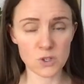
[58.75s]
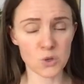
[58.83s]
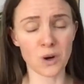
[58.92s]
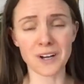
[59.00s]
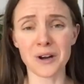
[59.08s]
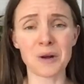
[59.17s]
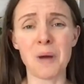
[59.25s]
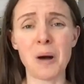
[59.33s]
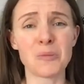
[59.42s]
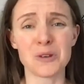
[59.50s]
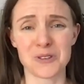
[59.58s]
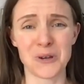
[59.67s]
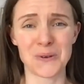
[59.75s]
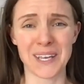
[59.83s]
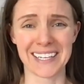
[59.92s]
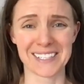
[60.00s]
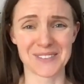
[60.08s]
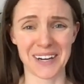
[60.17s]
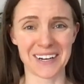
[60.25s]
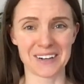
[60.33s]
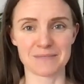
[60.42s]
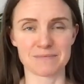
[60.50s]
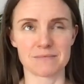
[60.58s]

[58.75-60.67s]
or a mom with no kids, right? Or